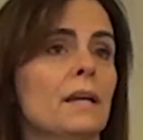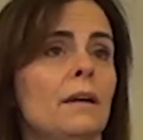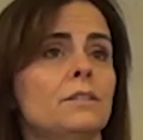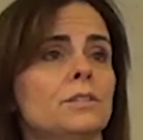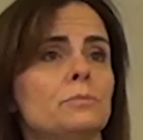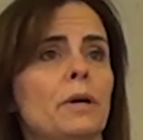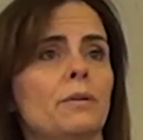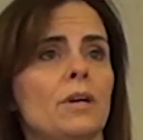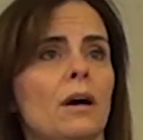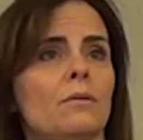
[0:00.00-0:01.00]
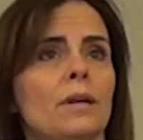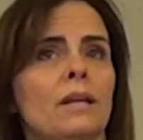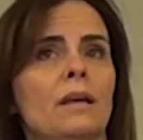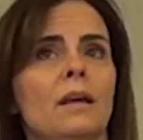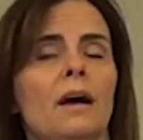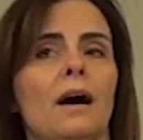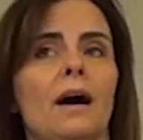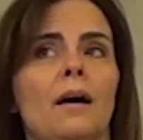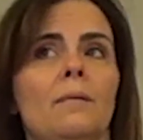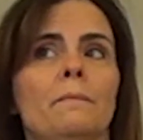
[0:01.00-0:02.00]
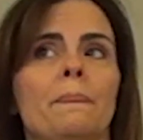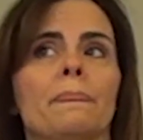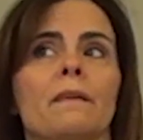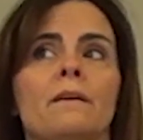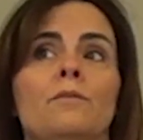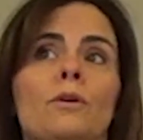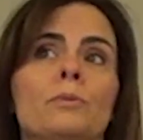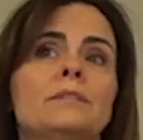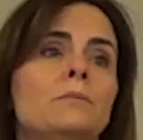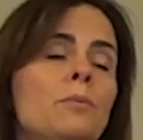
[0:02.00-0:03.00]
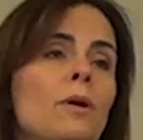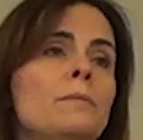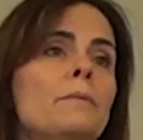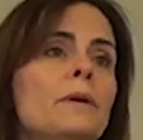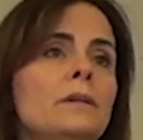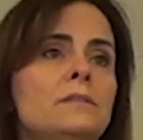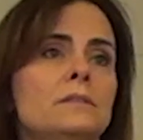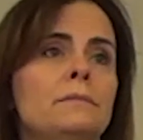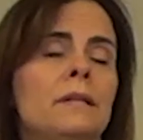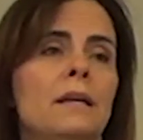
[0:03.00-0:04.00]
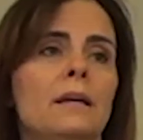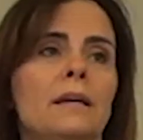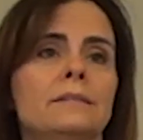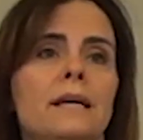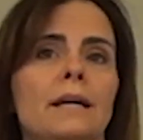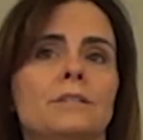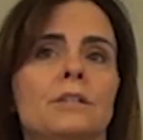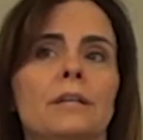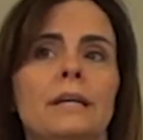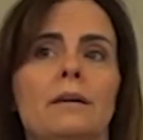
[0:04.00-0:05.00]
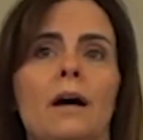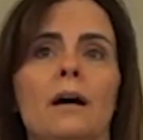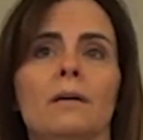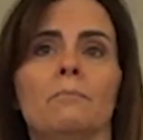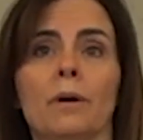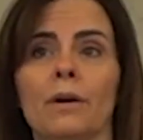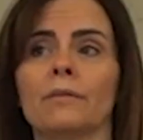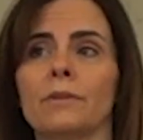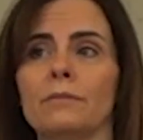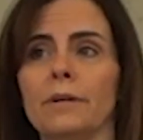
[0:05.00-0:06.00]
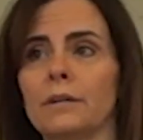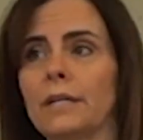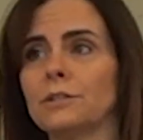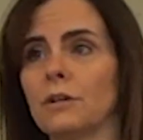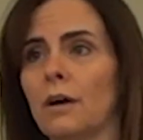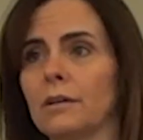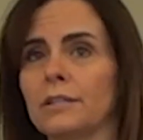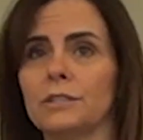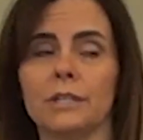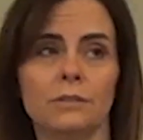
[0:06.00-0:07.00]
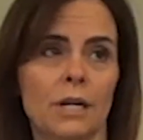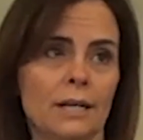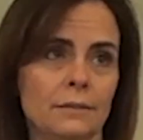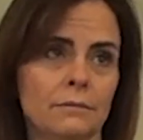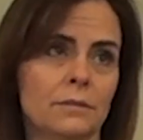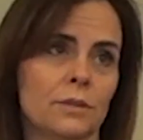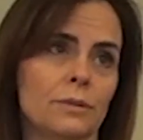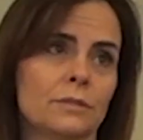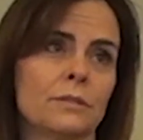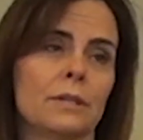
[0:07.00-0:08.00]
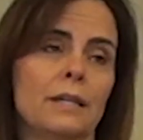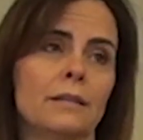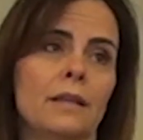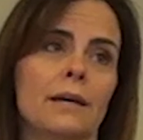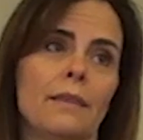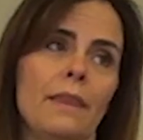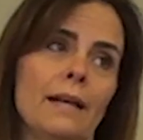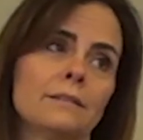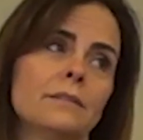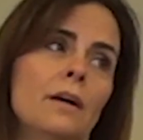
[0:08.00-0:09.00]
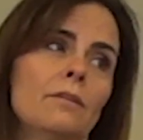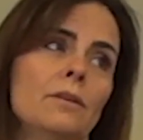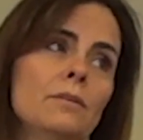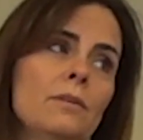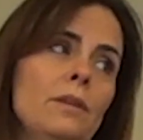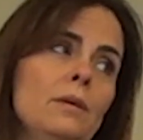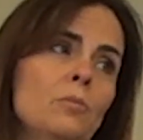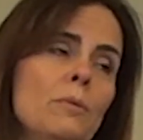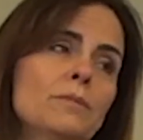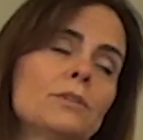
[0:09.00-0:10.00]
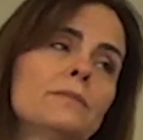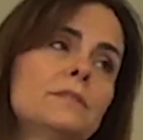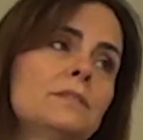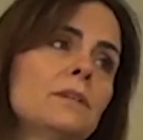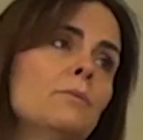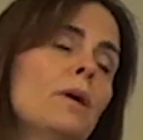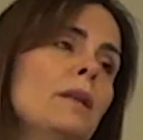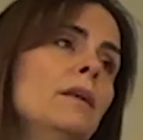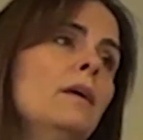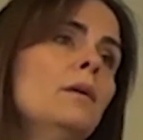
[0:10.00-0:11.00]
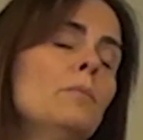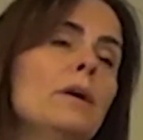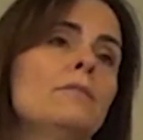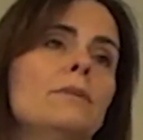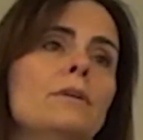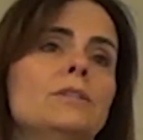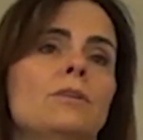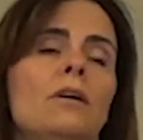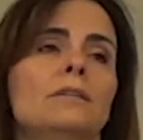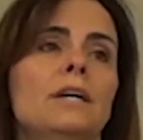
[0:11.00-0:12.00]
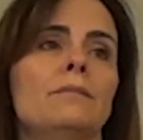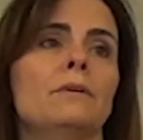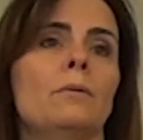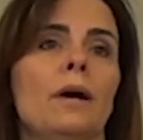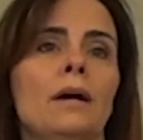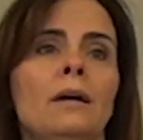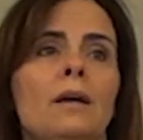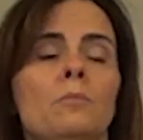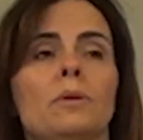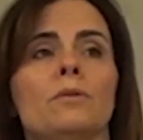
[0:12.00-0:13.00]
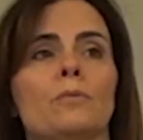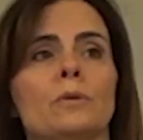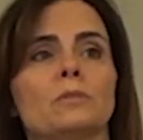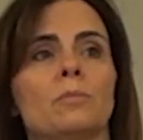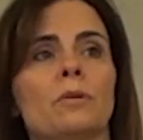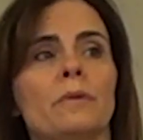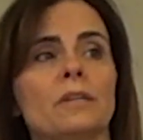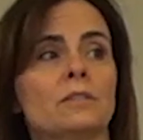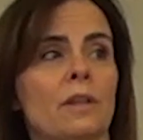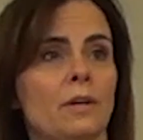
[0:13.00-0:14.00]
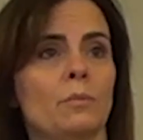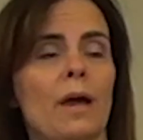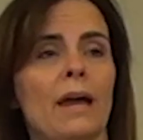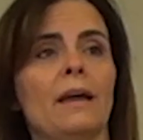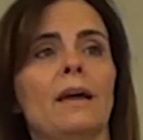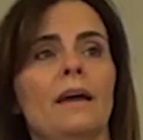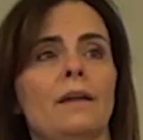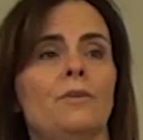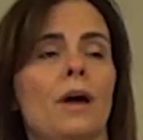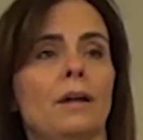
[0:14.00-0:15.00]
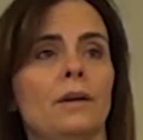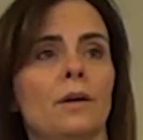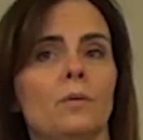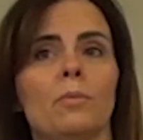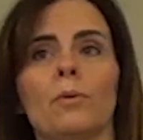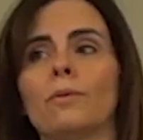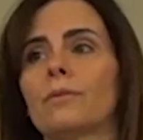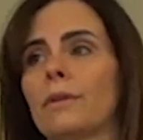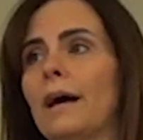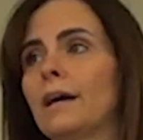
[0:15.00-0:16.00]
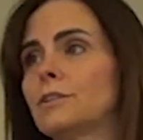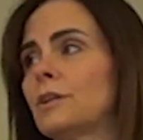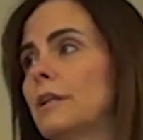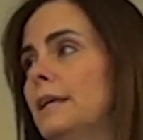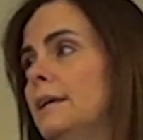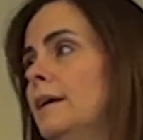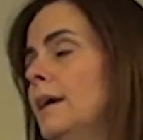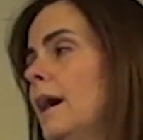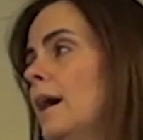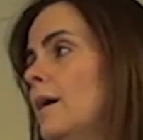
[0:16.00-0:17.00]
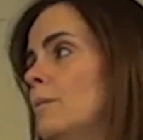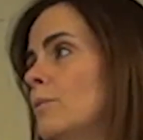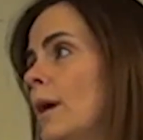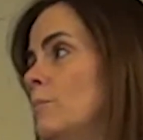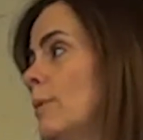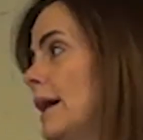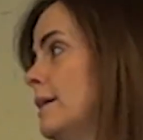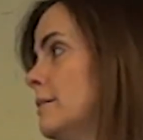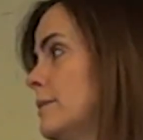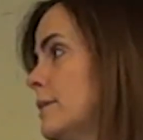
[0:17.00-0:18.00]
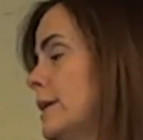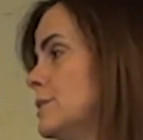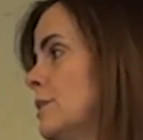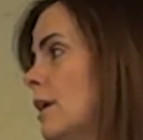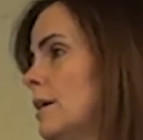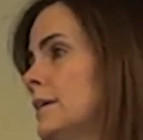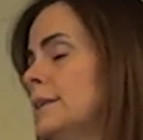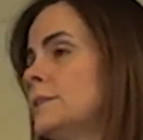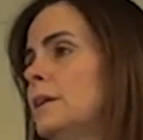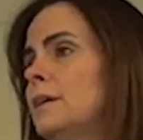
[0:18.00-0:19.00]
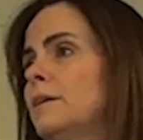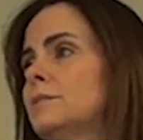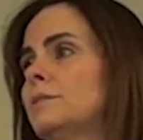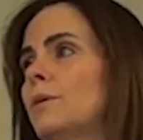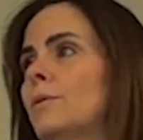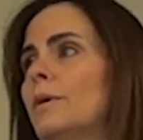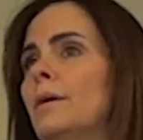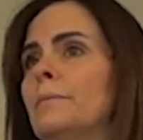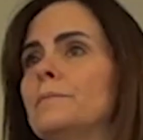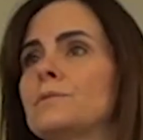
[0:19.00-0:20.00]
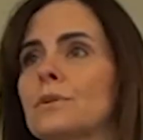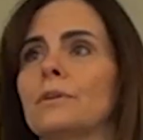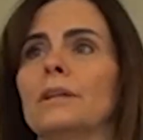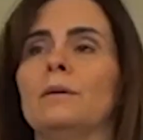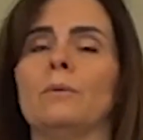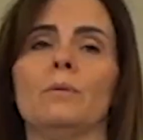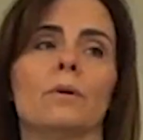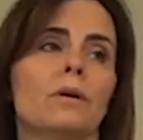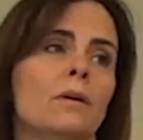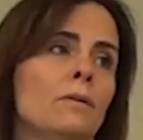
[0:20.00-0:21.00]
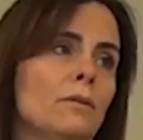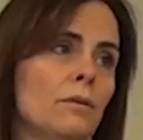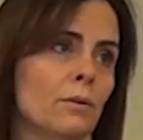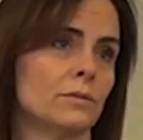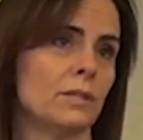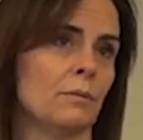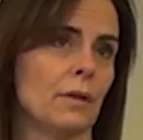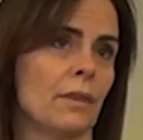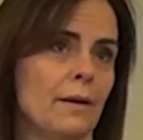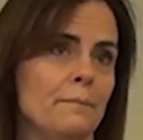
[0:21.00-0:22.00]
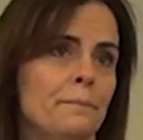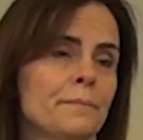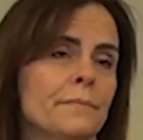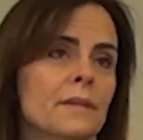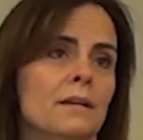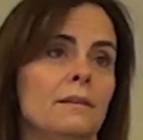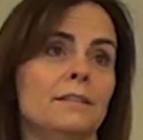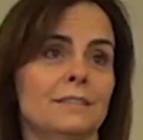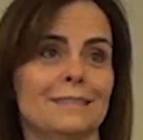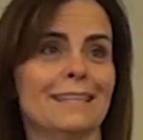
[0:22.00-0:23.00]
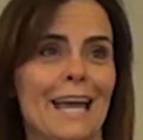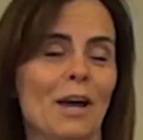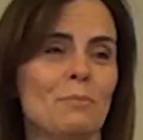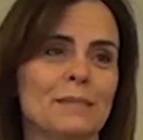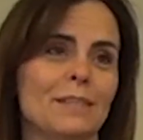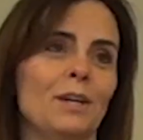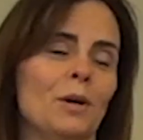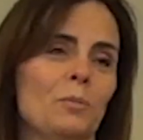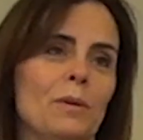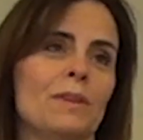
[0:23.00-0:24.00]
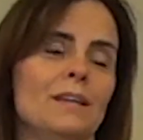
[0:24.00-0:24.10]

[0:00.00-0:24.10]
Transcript: not just Meno Ya Win and um, Northwest Employment Works is actually uh, part of Confederation College in Dryden. So it's it, uh, the, that is not it, uh, the employment services aren't run by Confederation College everywhere, but Northwest Employment Works Thunder Bay and Dryden are both actually uh, run by Confederation College. So um, certainly we work closely with them, not just the campus here, but the